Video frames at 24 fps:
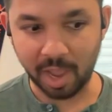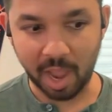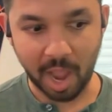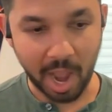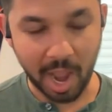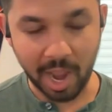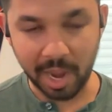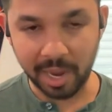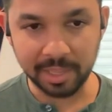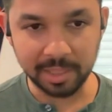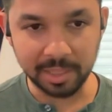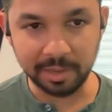
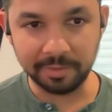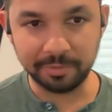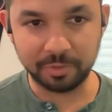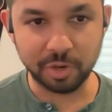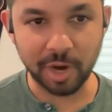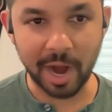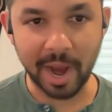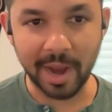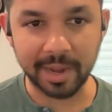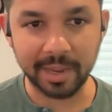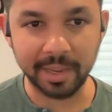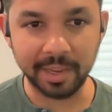I love
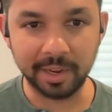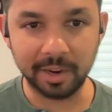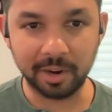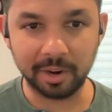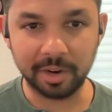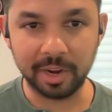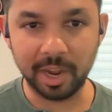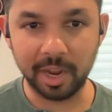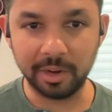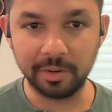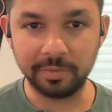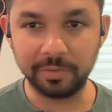tracking are
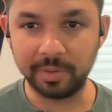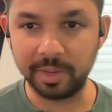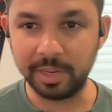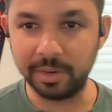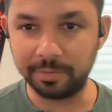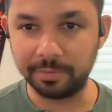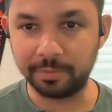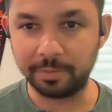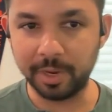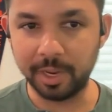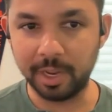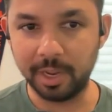kind of
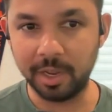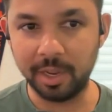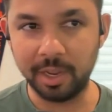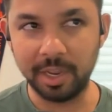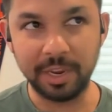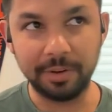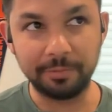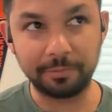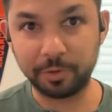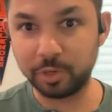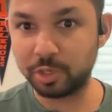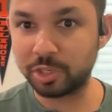in, uh,
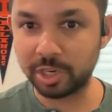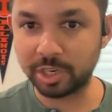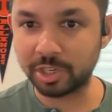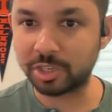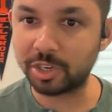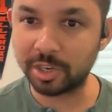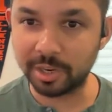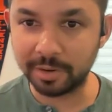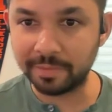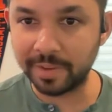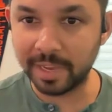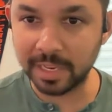
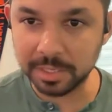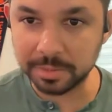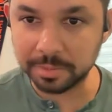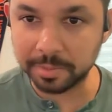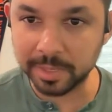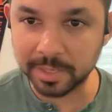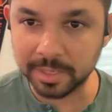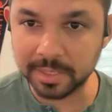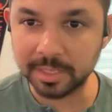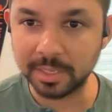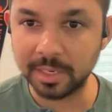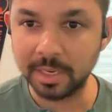infrastructure
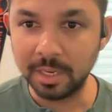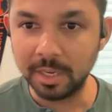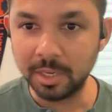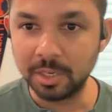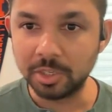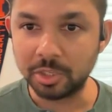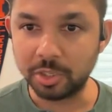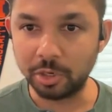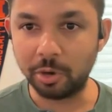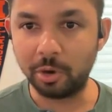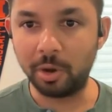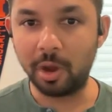advancements.
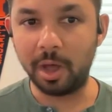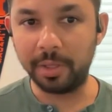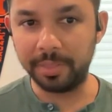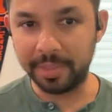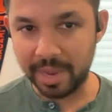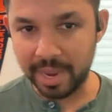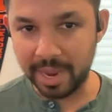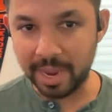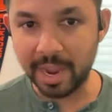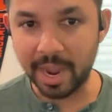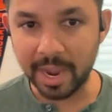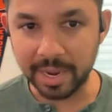So on the
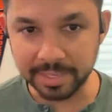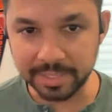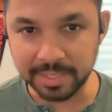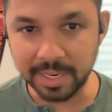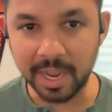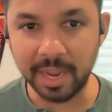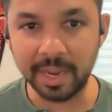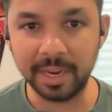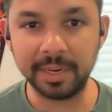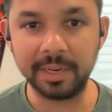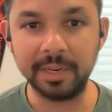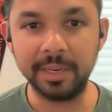AI
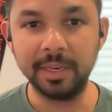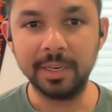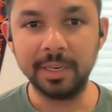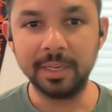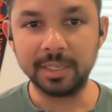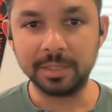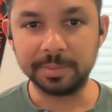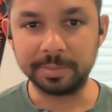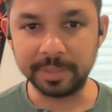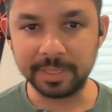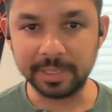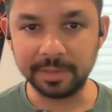side
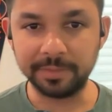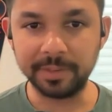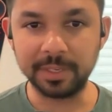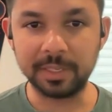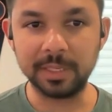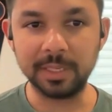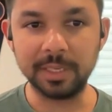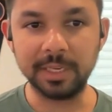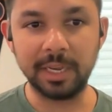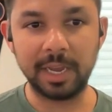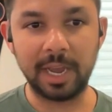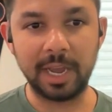
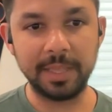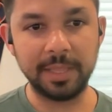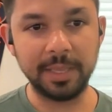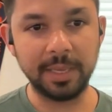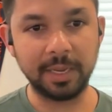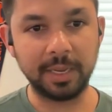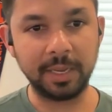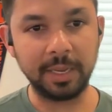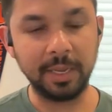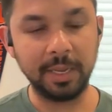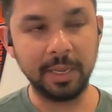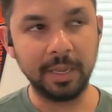specifically, I
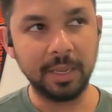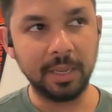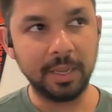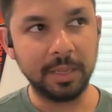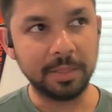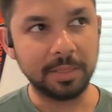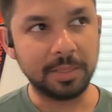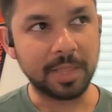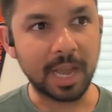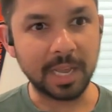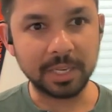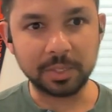think
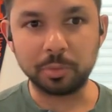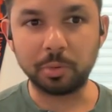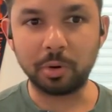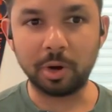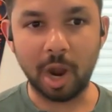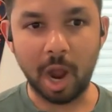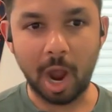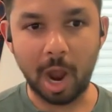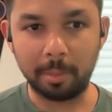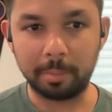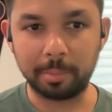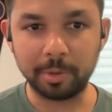that's
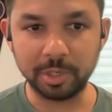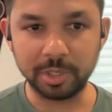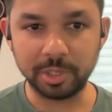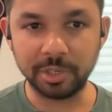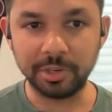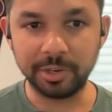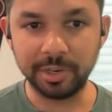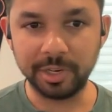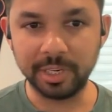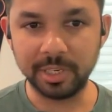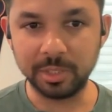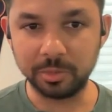where
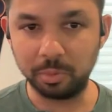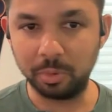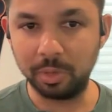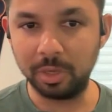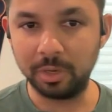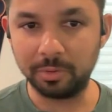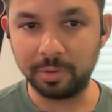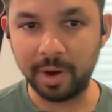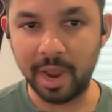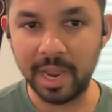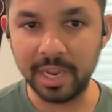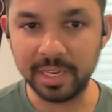opportunities will
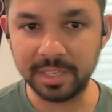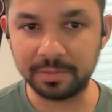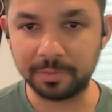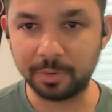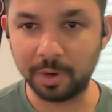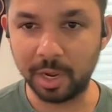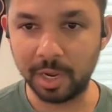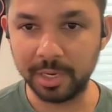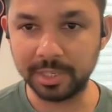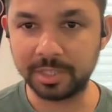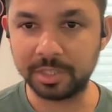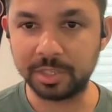arise
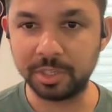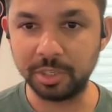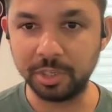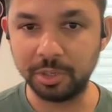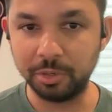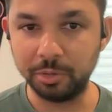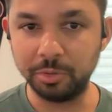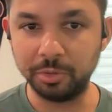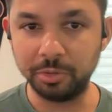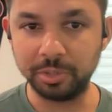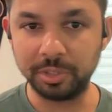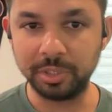for us to
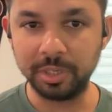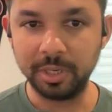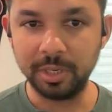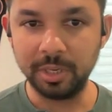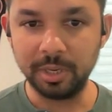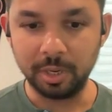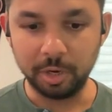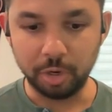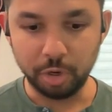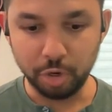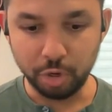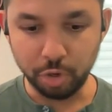use
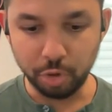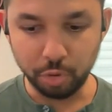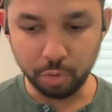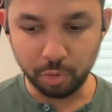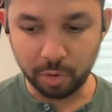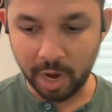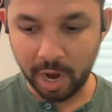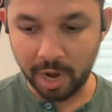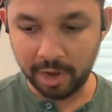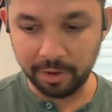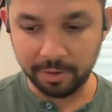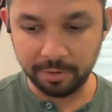new
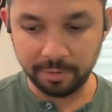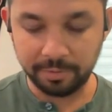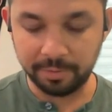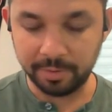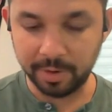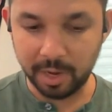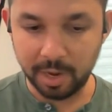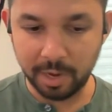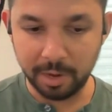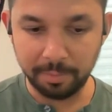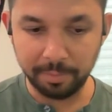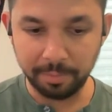kind of
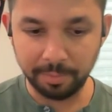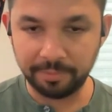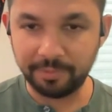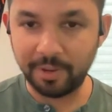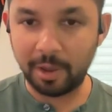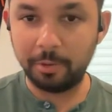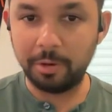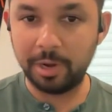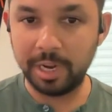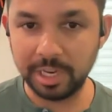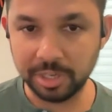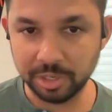um,
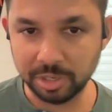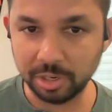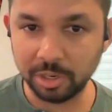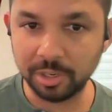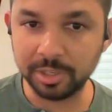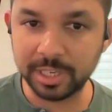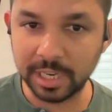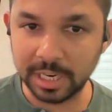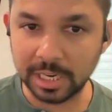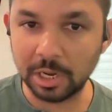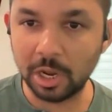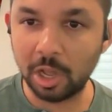foundational
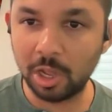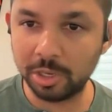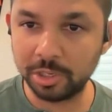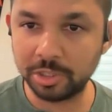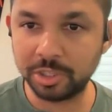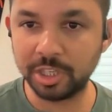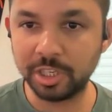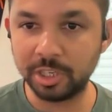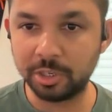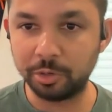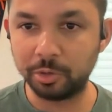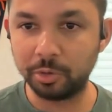
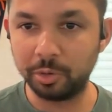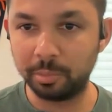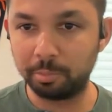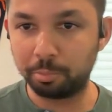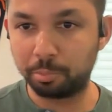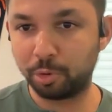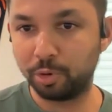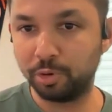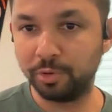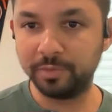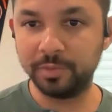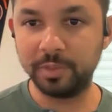technology to
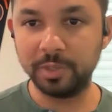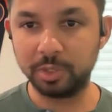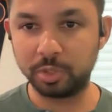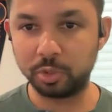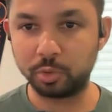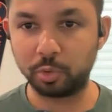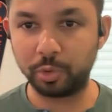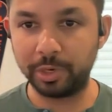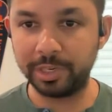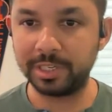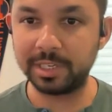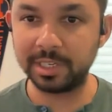improve the
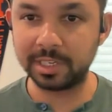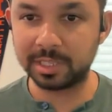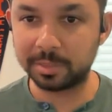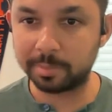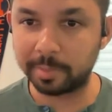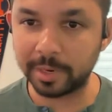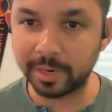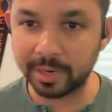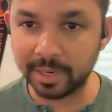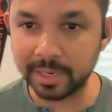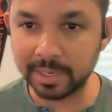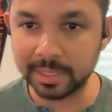squint
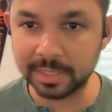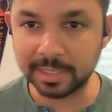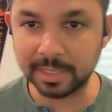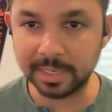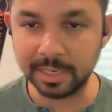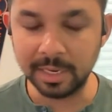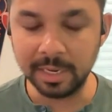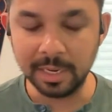experience.